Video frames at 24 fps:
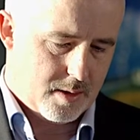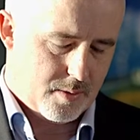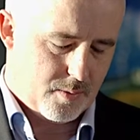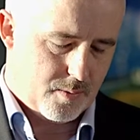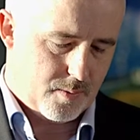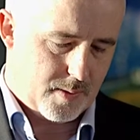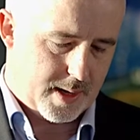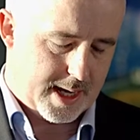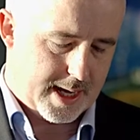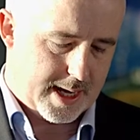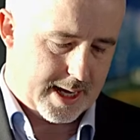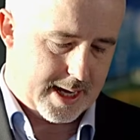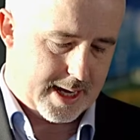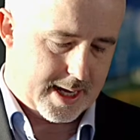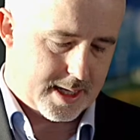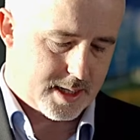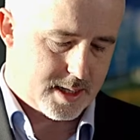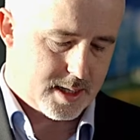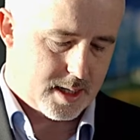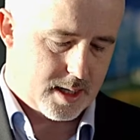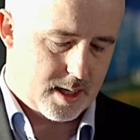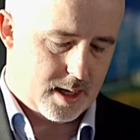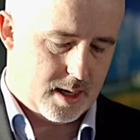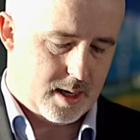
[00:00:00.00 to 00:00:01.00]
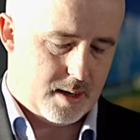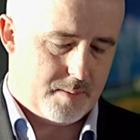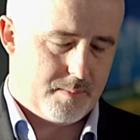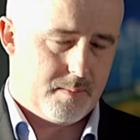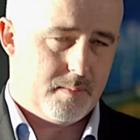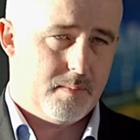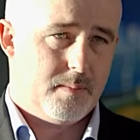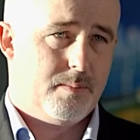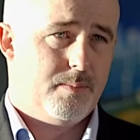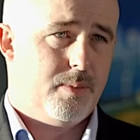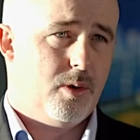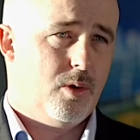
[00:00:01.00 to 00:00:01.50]
we had
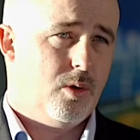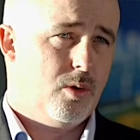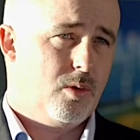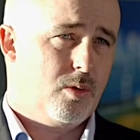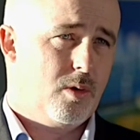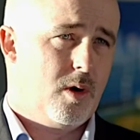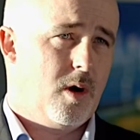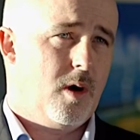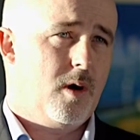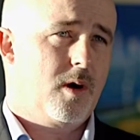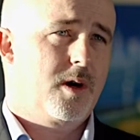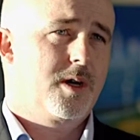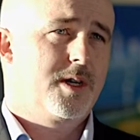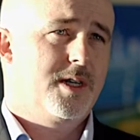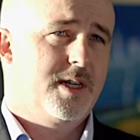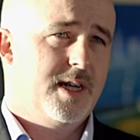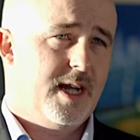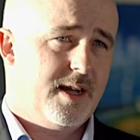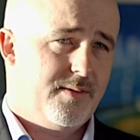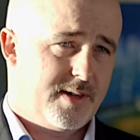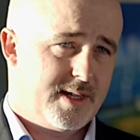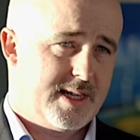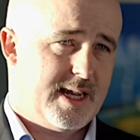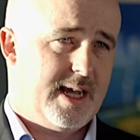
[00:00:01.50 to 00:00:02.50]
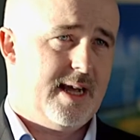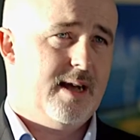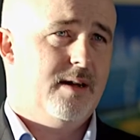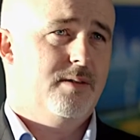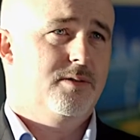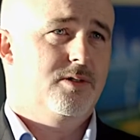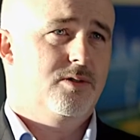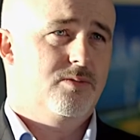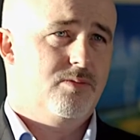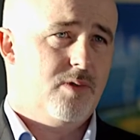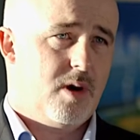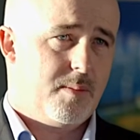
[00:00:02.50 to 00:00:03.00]
Paul Rock, David
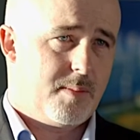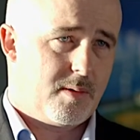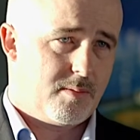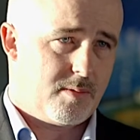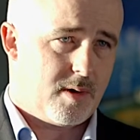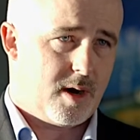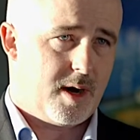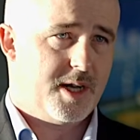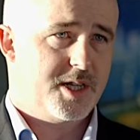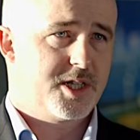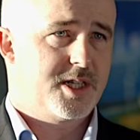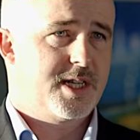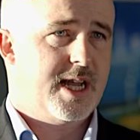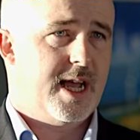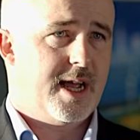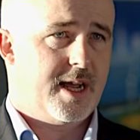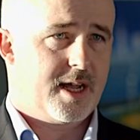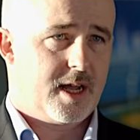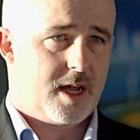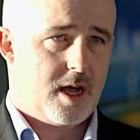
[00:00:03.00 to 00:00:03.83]
Downs, Robert Reiner, Stan